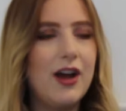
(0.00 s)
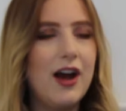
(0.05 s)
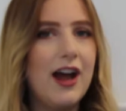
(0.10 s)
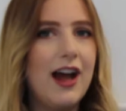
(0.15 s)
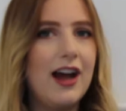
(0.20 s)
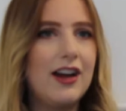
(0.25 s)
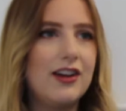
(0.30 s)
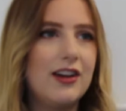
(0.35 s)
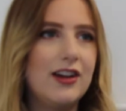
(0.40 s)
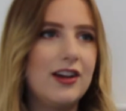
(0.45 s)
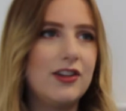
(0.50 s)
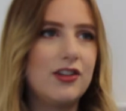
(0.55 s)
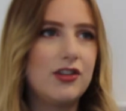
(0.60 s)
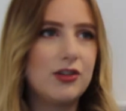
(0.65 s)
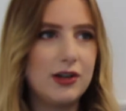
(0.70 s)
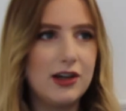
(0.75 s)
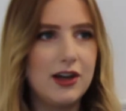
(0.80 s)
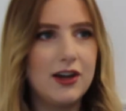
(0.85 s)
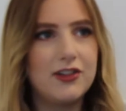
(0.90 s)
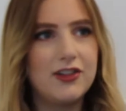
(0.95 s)
I had a
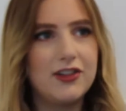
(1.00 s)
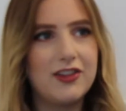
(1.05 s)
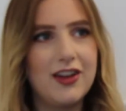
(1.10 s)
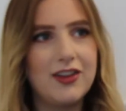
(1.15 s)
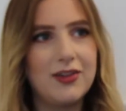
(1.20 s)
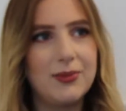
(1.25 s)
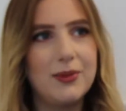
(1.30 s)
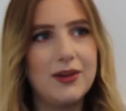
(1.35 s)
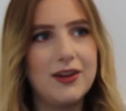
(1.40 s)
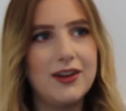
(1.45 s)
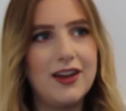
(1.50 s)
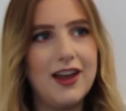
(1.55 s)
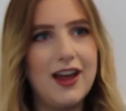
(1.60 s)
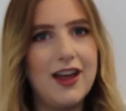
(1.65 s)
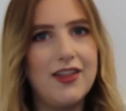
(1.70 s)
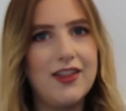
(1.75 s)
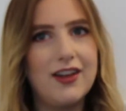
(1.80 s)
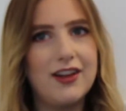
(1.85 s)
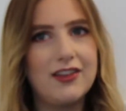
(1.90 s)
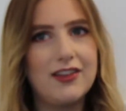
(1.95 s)
triage assessment
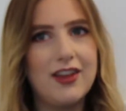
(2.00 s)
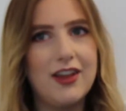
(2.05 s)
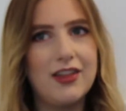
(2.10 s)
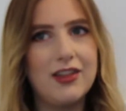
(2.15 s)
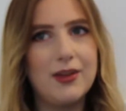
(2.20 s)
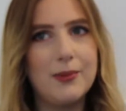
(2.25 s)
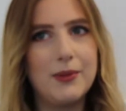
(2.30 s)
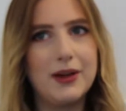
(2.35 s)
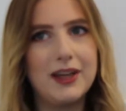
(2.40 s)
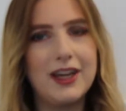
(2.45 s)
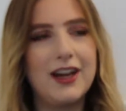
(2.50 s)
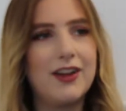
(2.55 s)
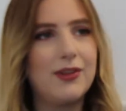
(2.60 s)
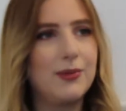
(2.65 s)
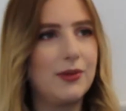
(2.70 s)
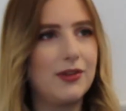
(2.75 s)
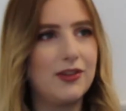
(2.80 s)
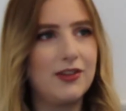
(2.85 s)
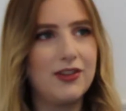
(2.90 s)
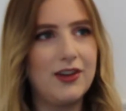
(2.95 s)
and they said that my case
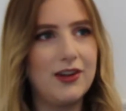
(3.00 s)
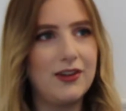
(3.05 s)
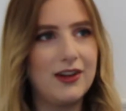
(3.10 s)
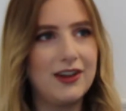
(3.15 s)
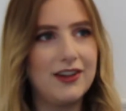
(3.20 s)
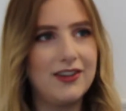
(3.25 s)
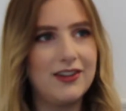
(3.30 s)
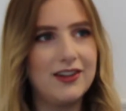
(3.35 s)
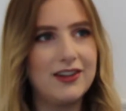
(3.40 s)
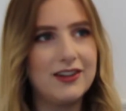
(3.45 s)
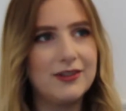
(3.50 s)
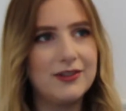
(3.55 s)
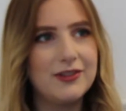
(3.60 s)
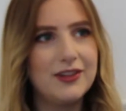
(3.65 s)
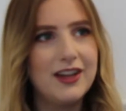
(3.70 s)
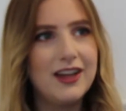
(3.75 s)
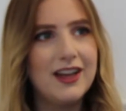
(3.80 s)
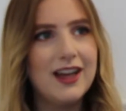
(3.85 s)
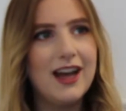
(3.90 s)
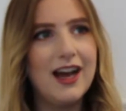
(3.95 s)
wasn't serious enough
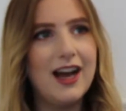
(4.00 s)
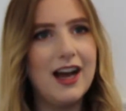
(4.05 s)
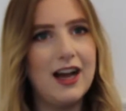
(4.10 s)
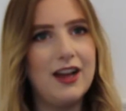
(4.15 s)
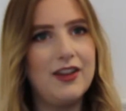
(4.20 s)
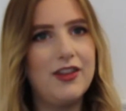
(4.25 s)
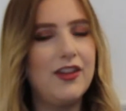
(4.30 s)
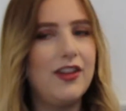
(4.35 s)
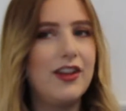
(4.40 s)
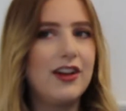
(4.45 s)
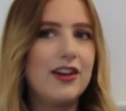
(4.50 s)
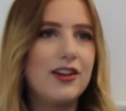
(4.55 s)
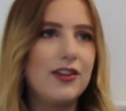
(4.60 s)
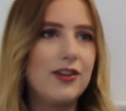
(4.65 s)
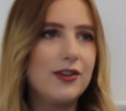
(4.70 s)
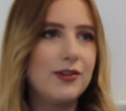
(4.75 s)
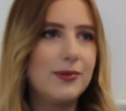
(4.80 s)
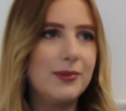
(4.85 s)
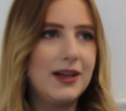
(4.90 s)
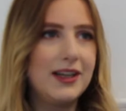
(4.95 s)
and that they couldn't
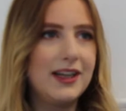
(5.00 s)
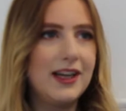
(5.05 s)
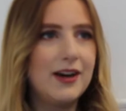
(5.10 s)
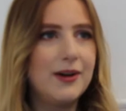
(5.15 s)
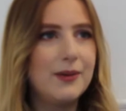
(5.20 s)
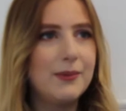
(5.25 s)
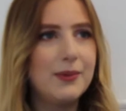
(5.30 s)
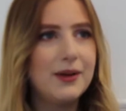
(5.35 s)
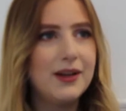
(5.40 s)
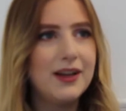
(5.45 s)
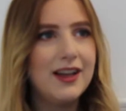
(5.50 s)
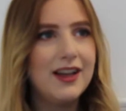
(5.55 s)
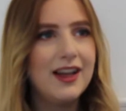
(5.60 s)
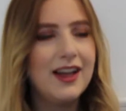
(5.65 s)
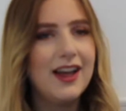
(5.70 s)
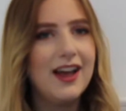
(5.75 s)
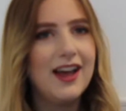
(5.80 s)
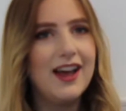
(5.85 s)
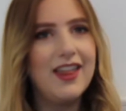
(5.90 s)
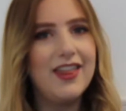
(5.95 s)
offer me any help.
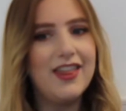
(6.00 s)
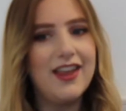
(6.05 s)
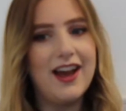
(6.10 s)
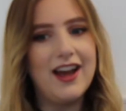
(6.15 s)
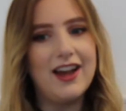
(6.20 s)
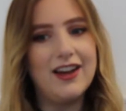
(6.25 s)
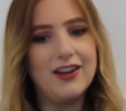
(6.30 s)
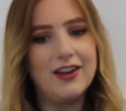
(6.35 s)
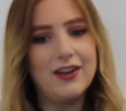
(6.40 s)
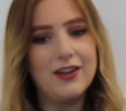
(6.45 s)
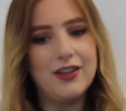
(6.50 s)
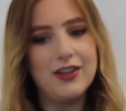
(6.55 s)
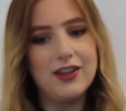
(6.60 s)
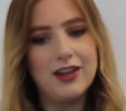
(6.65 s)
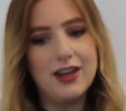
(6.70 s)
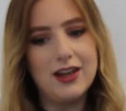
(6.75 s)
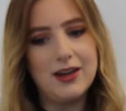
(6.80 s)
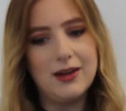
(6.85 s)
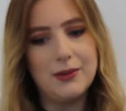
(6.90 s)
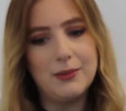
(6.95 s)
And then
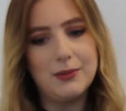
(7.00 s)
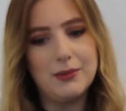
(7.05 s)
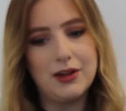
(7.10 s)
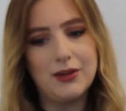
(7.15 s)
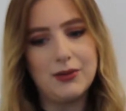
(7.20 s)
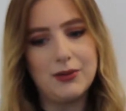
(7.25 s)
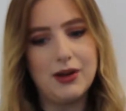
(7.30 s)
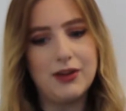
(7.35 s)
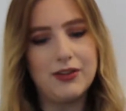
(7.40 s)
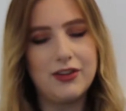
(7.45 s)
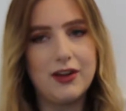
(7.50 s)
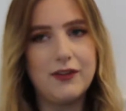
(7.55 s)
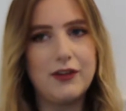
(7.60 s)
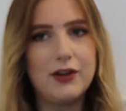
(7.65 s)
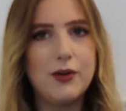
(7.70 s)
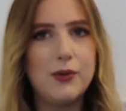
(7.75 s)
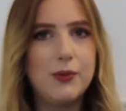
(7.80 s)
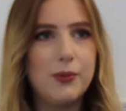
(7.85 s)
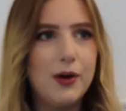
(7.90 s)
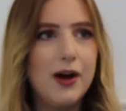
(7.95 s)
the mental health side of it
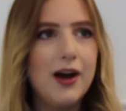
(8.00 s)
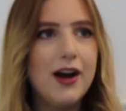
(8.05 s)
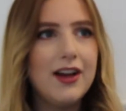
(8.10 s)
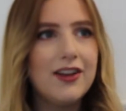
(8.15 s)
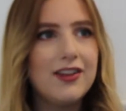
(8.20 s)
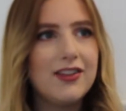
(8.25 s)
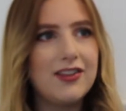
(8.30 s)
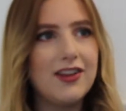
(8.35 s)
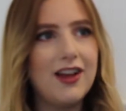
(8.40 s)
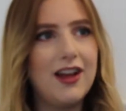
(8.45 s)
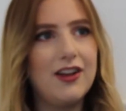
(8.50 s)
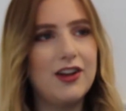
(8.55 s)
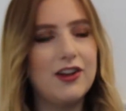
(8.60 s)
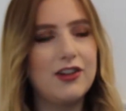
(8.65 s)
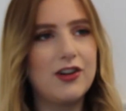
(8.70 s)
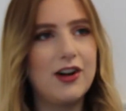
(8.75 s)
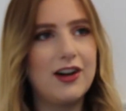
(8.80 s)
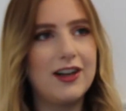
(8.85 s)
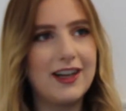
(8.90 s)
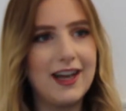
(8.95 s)
got worse, and I
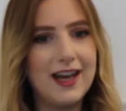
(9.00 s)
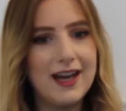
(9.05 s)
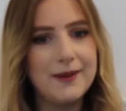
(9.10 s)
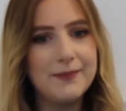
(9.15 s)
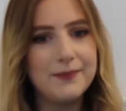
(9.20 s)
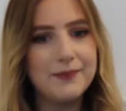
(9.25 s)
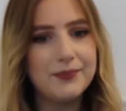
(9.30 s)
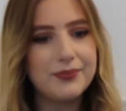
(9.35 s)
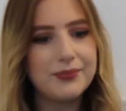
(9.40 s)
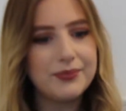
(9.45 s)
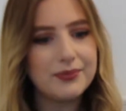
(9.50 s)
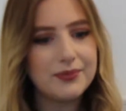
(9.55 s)
tried again